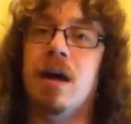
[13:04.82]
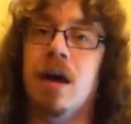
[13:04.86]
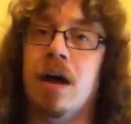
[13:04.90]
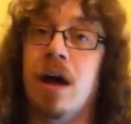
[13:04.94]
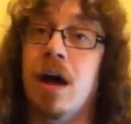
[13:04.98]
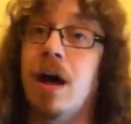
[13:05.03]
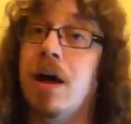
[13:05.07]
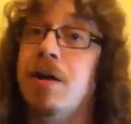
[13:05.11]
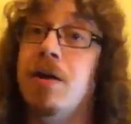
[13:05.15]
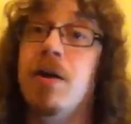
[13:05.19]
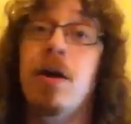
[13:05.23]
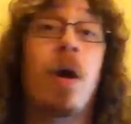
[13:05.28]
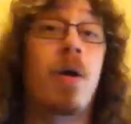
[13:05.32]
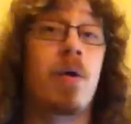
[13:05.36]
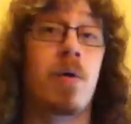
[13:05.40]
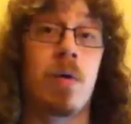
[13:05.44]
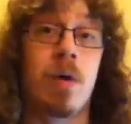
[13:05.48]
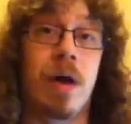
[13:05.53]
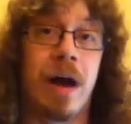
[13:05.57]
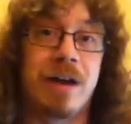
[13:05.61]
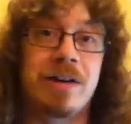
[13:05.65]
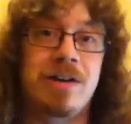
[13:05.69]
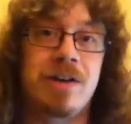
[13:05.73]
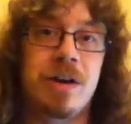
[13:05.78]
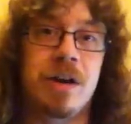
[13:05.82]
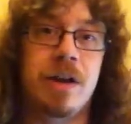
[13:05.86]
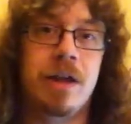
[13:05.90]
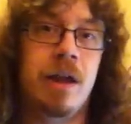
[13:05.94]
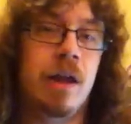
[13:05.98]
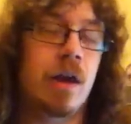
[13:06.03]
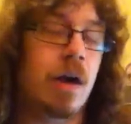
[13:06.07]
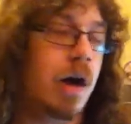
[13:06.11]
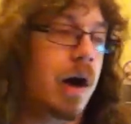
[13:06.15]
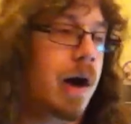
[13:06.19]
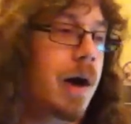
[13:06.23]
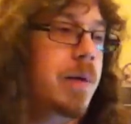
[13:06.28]
No,
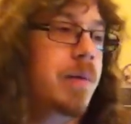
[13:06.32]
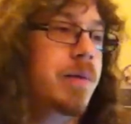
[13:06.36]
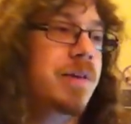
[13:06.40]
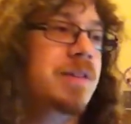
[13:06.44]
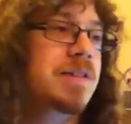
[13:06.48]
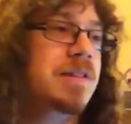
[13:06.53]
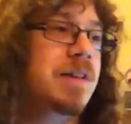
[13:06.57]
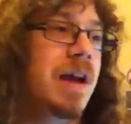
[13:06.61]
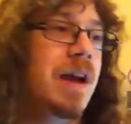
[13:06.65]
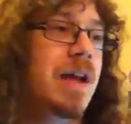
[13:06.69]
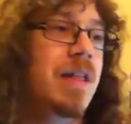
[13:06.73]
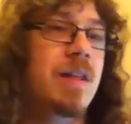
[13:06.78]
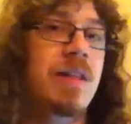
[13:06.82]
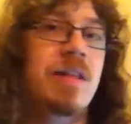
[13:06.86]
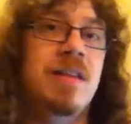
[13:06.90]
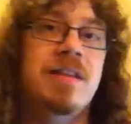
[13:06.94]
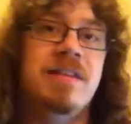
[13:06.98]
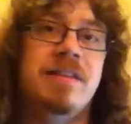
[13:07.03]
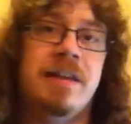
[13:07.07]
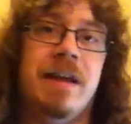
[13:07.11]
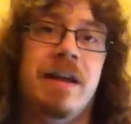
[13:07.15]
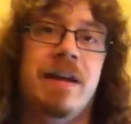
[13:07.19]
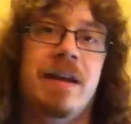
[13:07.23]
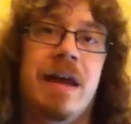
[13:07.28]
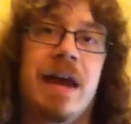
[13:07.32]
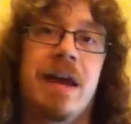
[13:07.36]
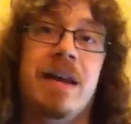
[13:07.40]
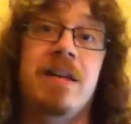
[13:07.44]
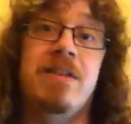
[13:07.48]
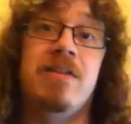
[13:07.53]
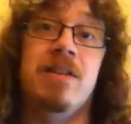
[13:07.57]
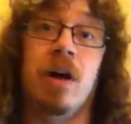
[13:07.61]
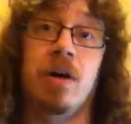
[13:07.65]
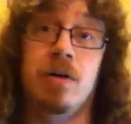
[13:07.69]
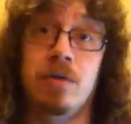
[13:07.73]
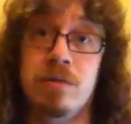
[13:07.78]
actually. I would say that the Saturn had
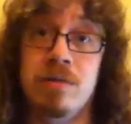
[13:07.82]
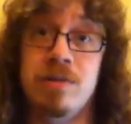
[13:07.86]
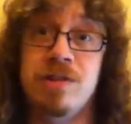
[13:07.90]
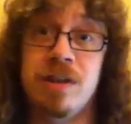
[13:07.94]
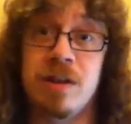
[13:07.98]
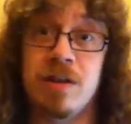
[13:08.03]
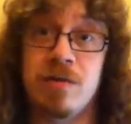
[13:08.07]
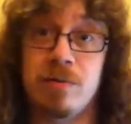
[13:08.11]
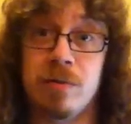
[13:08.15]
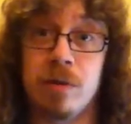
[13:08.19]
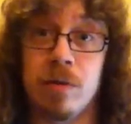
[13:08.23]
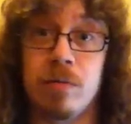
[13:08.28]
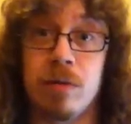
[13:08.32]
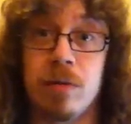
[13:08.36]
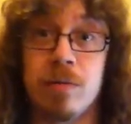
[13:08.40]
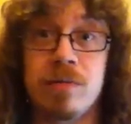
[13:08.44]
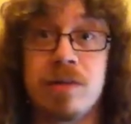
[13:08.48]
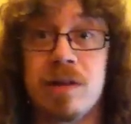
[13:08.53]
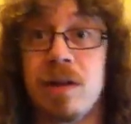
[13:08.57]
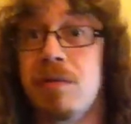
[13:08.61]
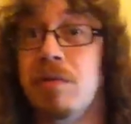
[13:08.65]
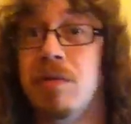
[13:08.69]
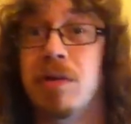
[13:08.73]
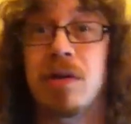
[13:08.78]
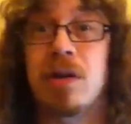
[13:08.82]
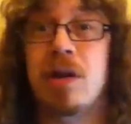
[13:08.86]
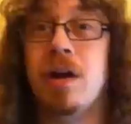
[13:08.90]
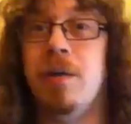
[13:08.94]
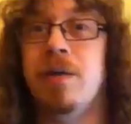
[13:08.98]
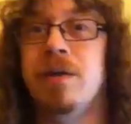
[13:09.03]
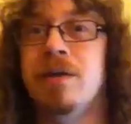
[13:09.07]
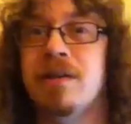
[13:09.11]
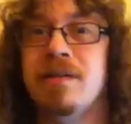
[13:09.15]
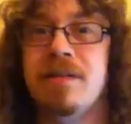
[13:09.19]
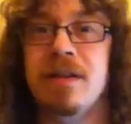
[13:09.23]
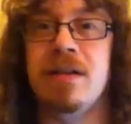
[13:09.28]
its own set of problems. Now, I'm not going to
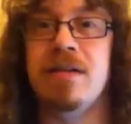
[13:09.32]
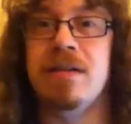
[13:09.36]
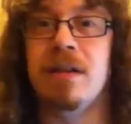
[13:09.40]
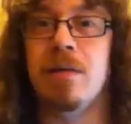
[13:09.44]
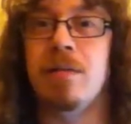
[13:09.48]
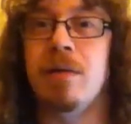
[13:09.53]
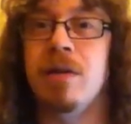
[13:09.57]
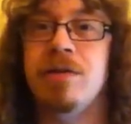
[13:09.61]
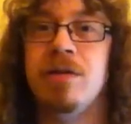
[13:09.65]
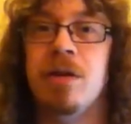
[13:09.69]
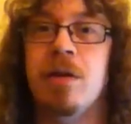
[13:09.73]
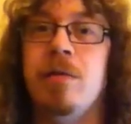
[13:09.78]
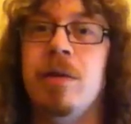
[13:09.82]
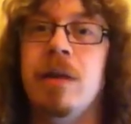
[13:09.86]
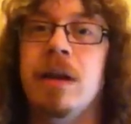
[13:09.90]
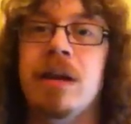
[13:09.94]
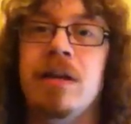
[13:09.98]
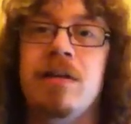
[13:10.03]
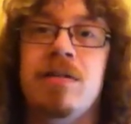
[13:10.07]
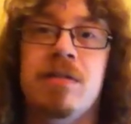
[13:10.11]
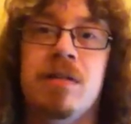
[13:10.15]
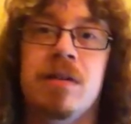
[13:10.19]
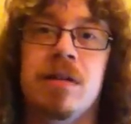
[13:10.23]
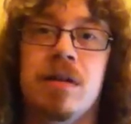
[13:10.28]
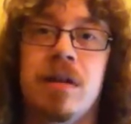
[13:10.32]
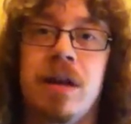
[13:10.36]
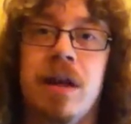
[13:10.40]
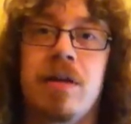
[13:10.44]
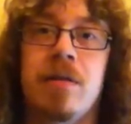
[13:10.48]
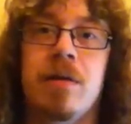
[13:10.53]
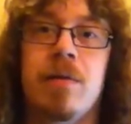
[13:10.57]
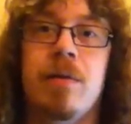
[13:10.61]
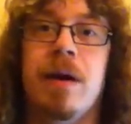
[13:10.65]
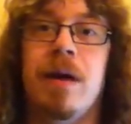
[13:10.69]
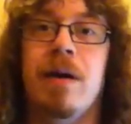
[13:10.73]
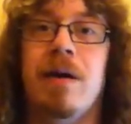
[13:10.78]
go into detail because nobody needs to
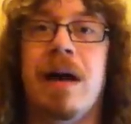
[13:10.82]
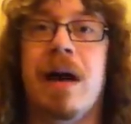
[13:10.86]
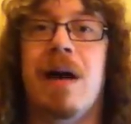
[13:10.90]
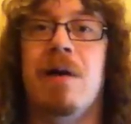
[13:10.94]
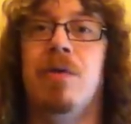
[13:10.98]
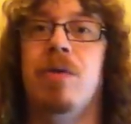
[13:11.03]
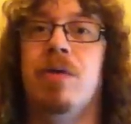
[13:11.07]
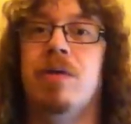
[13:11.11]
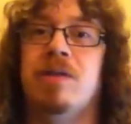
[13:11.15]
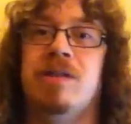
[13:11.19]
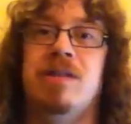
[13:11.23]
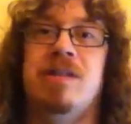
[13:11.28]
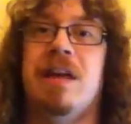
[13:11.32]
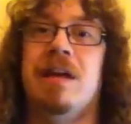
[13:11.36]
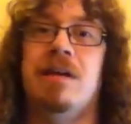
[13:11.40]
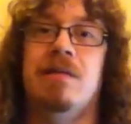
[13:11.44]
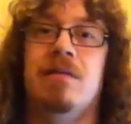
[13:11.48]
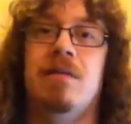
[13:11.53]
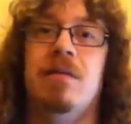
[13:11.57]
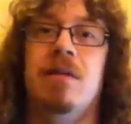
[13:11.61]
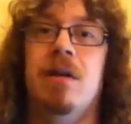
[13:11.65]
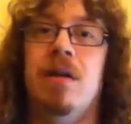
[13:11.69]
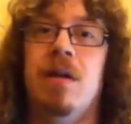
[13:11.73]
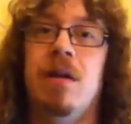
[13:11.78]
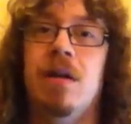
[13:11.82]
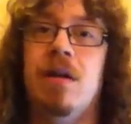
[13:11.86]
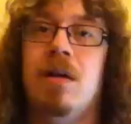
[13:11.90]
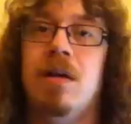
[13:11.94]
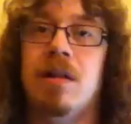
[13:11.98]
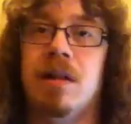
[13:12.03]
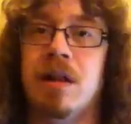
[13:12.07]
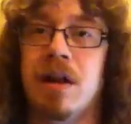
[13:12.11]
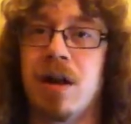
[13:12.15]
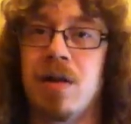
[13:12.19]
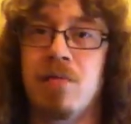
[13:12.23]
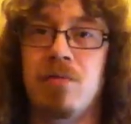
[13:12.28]
hear about how the Saturn
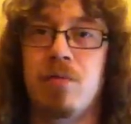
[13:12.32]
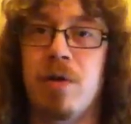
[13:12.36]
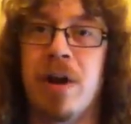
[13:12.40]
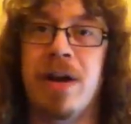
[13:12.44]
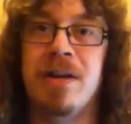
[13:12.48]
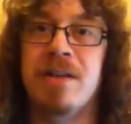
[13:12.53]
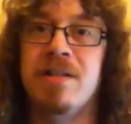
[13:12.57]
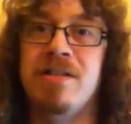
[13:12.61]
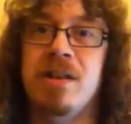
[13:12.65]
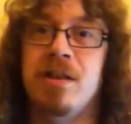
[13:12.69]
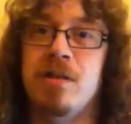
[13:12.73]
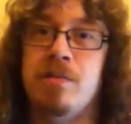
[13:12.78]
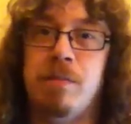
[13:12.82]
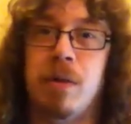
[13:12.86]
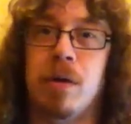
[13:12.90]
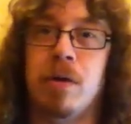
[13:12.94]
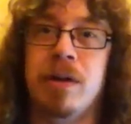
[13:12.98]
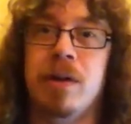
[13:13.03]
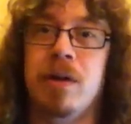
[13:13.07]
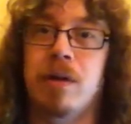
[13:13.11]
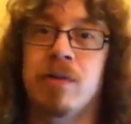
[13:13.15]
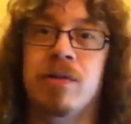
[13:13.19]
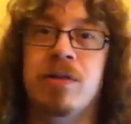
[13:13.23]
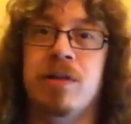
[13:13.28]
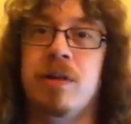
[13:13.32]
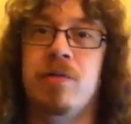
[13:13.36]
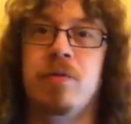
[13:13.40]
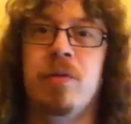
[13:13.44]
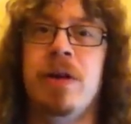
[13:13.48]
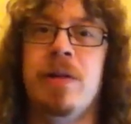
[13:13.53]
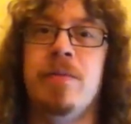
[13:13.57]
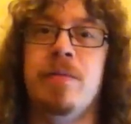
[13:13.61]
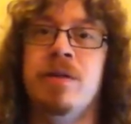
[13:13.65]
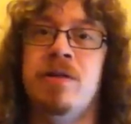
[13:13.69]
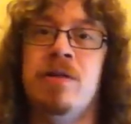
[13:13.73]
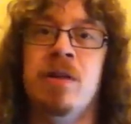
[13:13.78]
renders its polygons in a
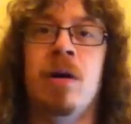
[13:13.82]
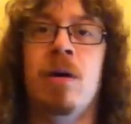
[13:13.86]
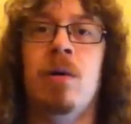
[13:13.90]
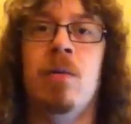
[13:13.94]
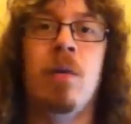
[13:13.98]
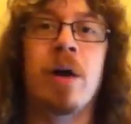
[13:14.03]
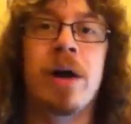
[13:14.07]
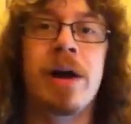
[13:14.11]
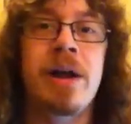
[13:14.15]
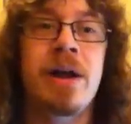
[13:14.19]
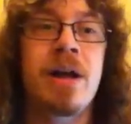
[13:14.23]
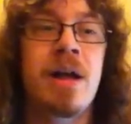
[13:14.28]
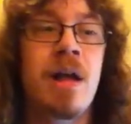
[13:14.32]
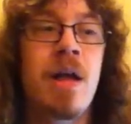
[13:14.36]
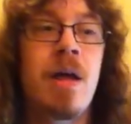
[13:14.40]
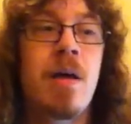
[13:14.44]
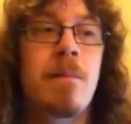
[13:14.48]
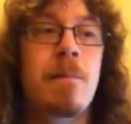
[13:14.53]
really bizarre way.